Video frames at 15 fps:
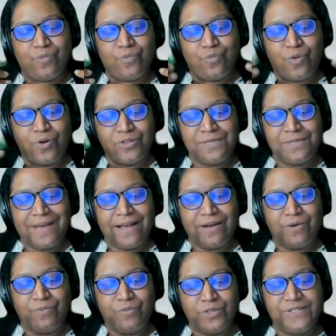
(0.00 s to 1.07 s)
What
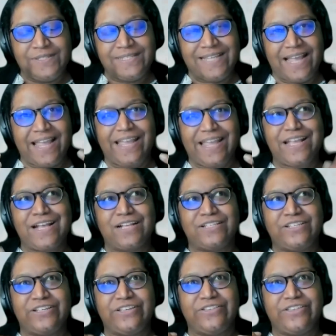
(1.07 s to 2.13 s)
about, would you say,
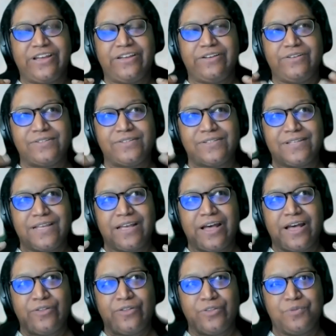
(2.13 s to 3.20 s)
to those
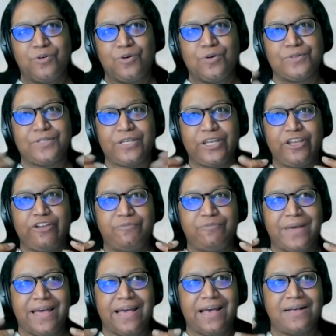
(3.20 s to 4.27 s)
on the board who
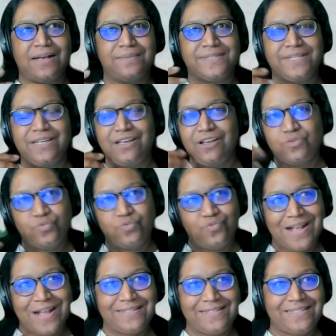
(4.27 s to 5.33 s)
perhaps
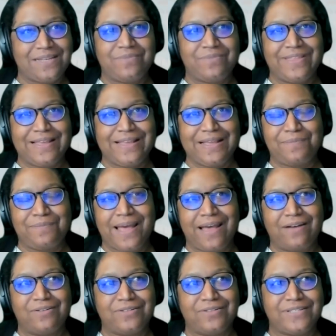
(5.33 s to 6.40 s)
read something
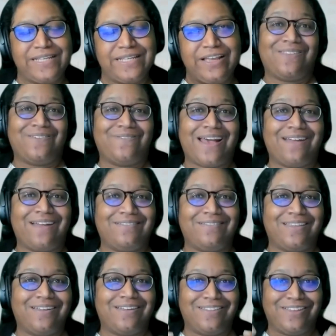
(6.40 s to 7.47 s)
about the fact
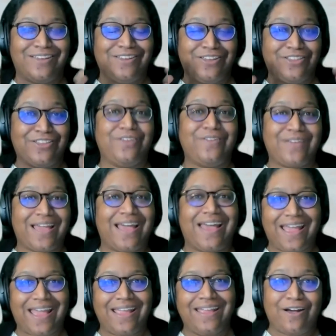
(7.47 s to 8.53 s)
that the
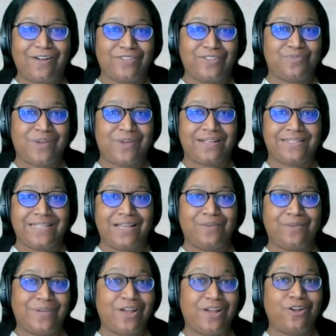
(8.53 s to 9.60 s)
UK, after Brexit,
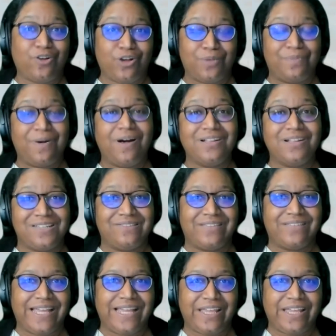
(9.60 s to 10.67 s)
we're no longer part of
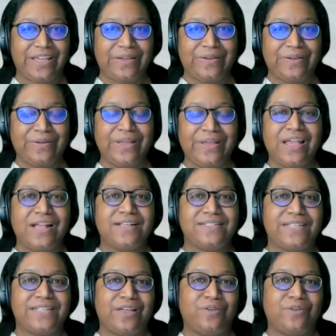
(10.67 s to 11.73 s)
the EU.
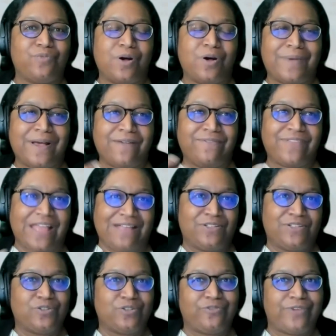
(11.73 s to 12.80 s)
So what about if they've
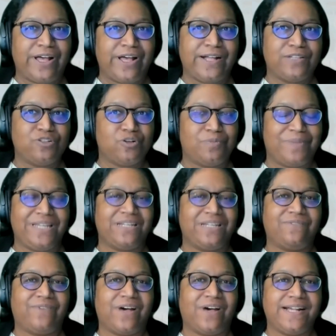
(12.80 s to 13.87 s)
sort of heard or been
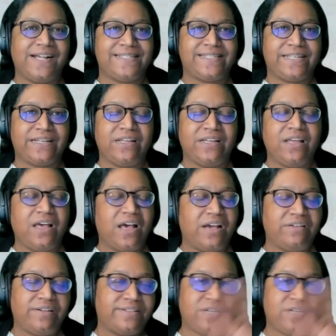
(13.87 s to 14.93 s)
advised that, oh
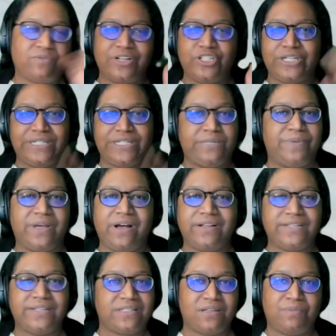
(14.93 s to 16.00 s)
no, don't worry, GDPR
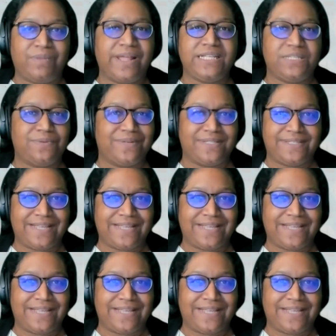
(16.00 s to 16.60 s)
doesn't apply to us